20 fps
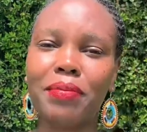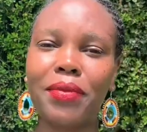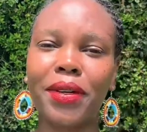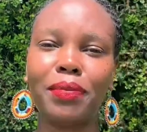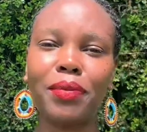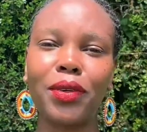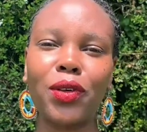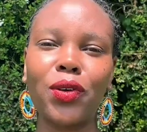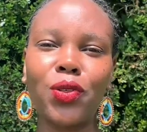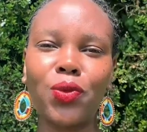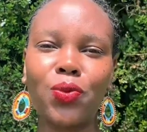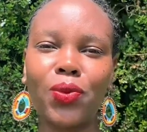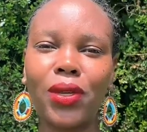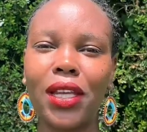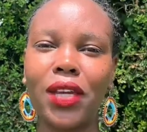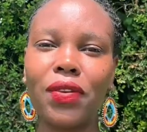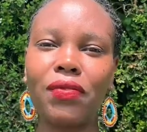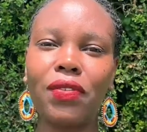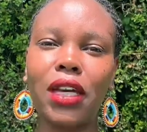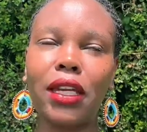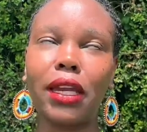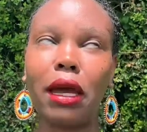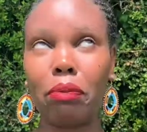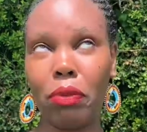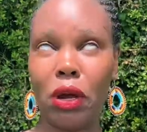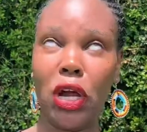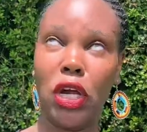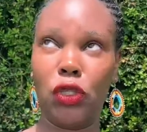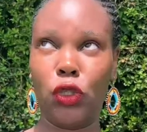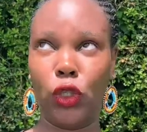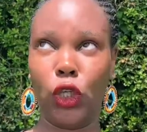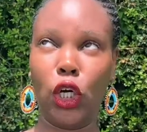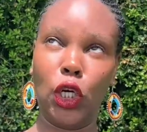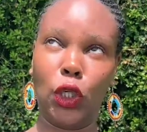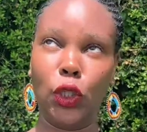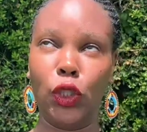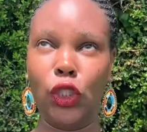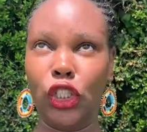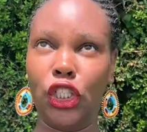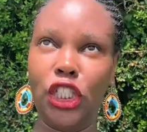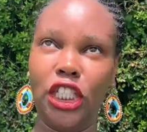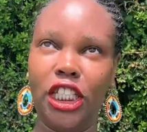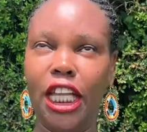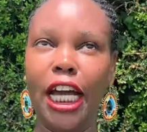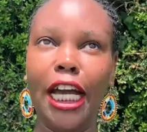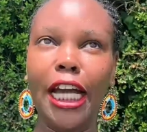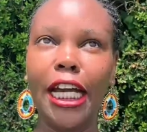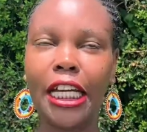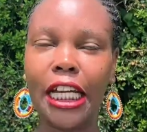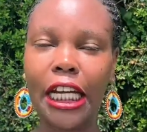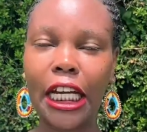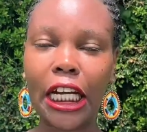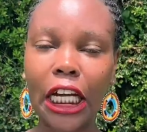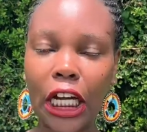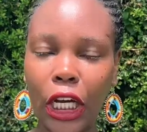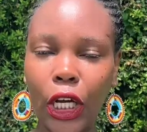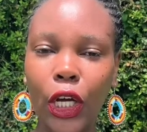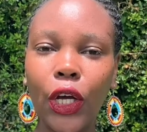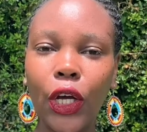but because we live in a patriarchal society,